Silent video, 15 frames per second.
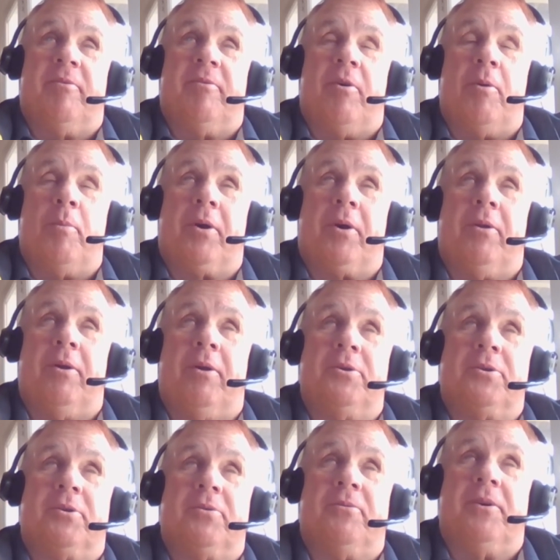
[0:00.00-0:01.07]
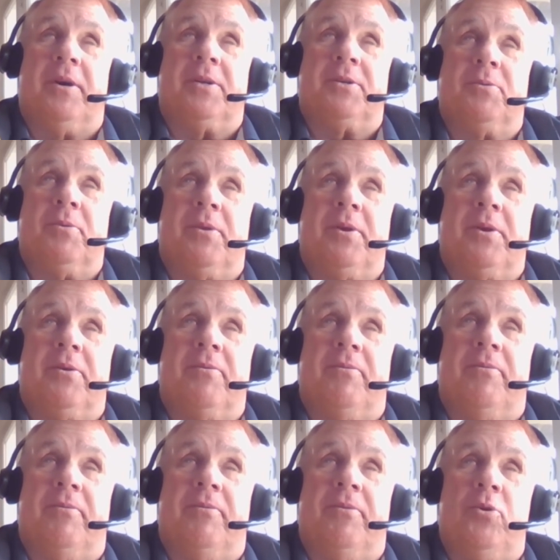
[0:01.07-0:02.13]
pharmacologic effects within a
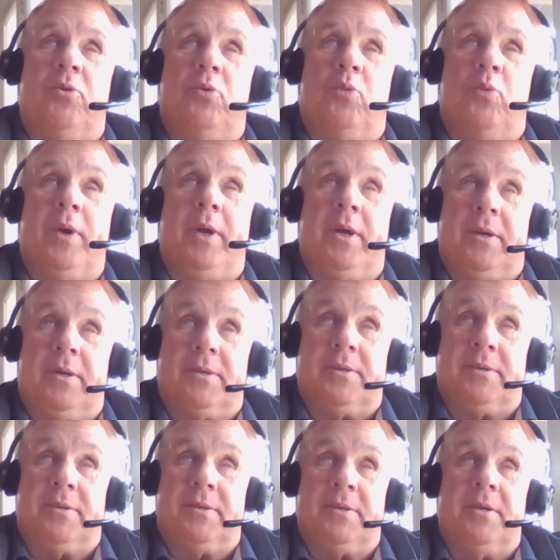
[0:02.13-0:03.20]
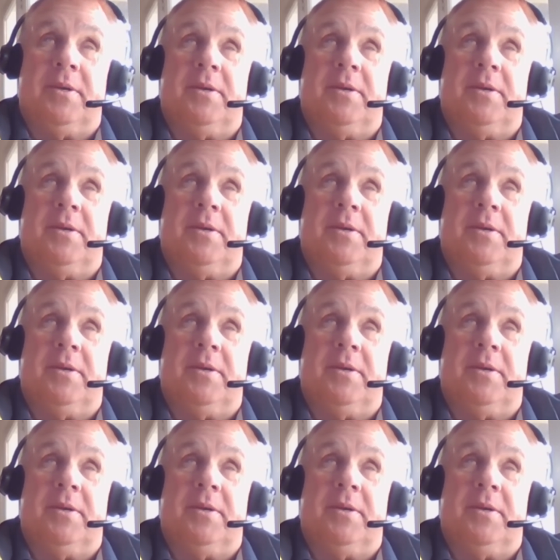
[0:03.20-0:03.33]
few weeks.